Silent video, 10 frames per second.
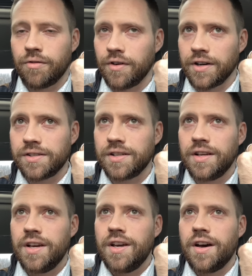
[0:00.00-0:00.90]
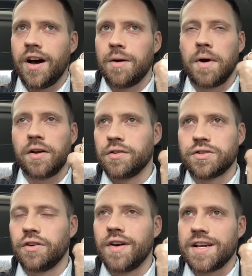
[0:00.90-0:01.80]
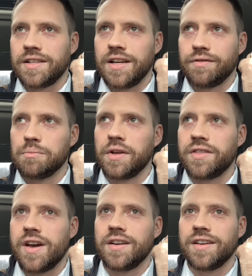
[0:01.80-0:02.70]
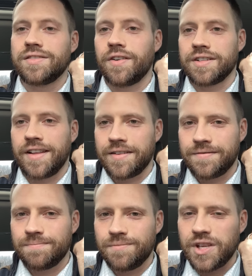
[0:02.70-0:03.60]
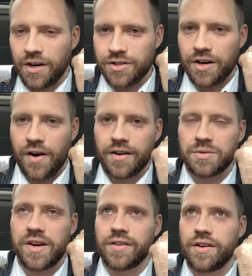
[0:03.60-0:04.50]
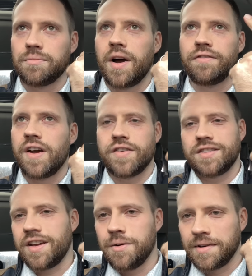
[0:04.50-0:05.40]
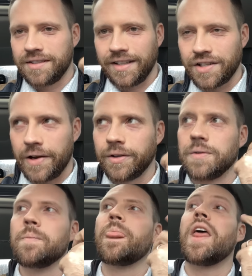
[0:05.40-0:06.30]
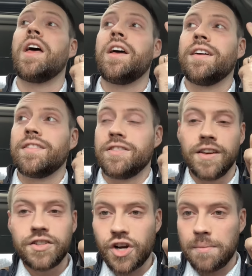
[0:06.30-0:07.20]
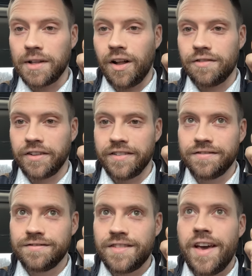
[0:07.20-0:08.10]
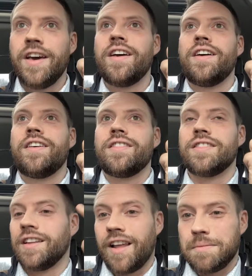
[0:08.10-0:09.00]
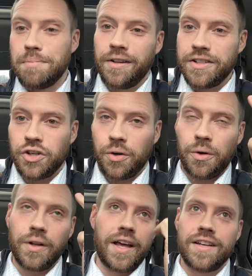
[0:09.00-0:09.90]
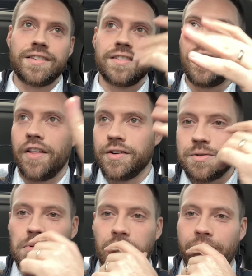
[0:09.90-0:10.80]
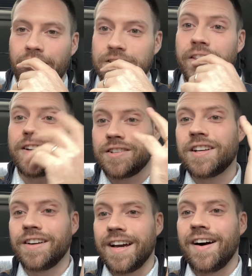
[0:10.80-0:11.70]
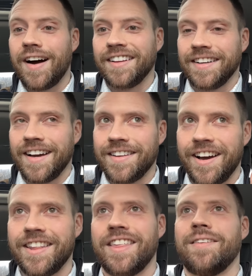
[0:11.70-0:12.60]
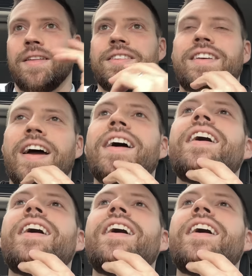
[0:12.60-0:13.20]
first. Um, I know they're so vastly different, but they, as far as like singer songwriters, whatever, they're my favorite. They go back to like childhood. Then Jon McLaughlin, then like Billy Joel and others below that. So that should tell you how highly I, I think about this guy.